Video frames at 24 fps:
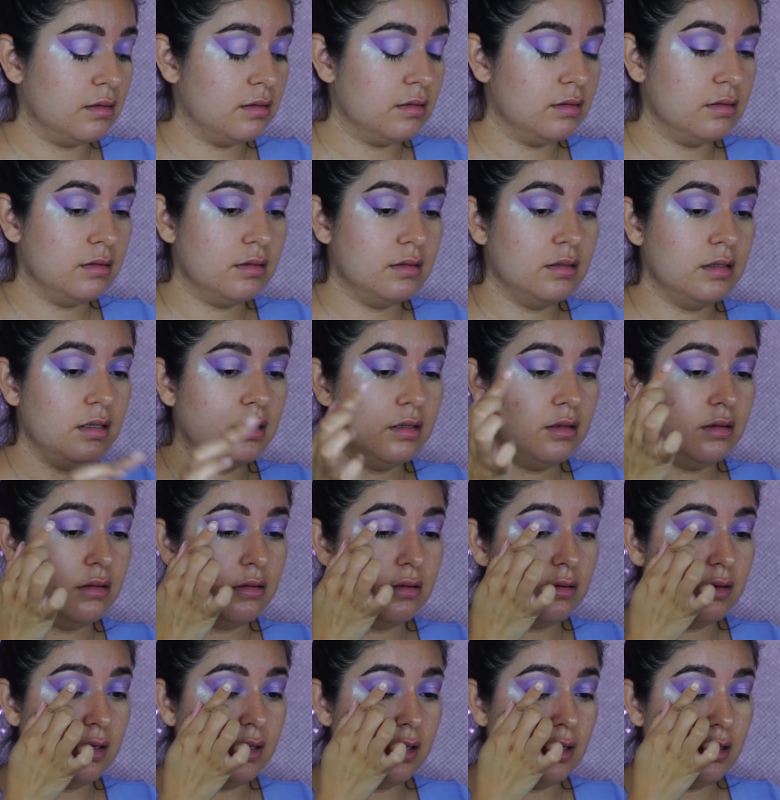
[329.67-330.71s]

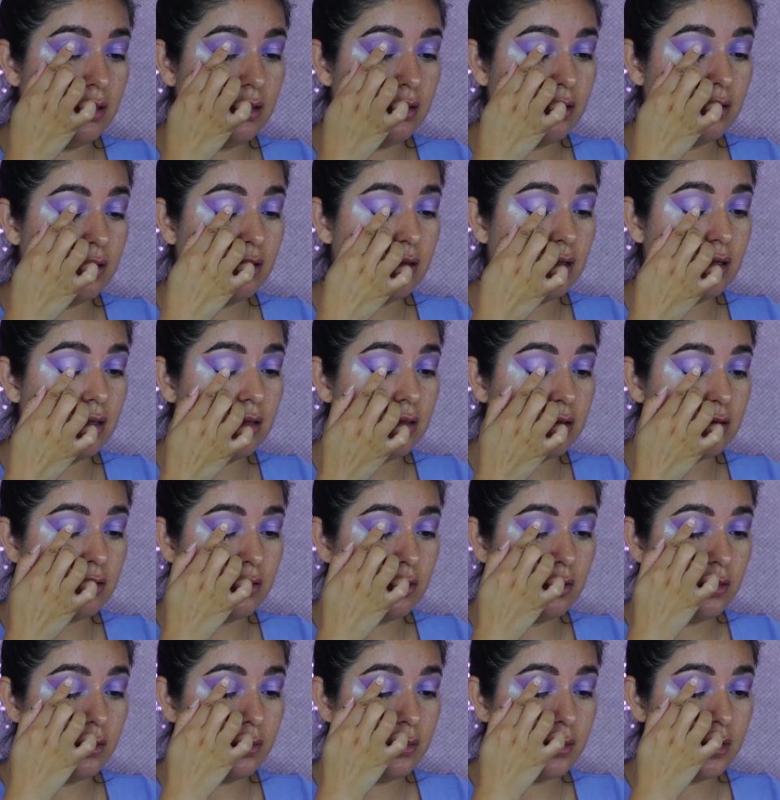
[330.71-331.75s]
C3, that
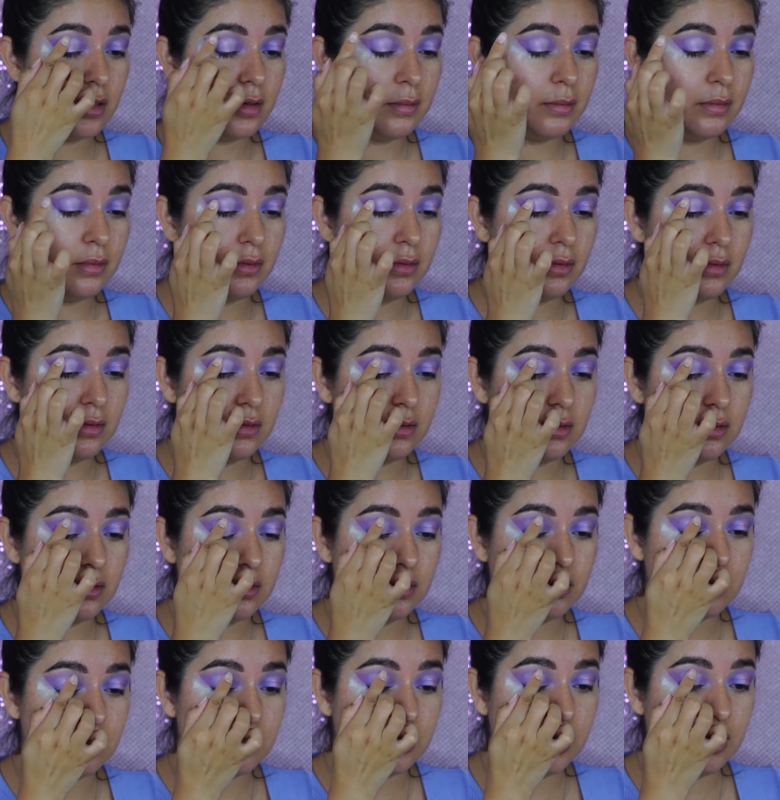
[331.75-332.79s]
little purple
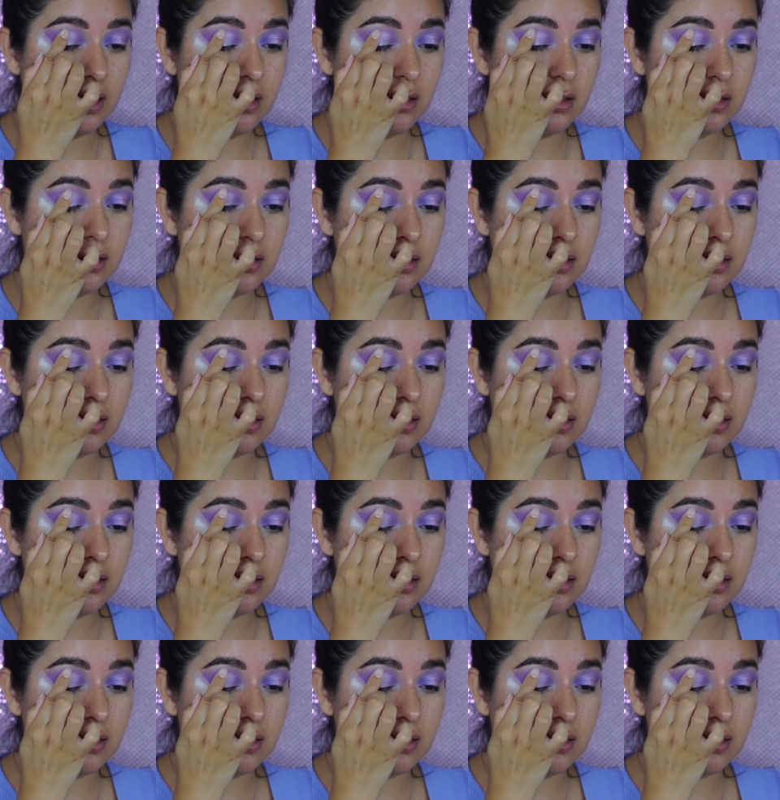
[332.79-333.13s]
shade on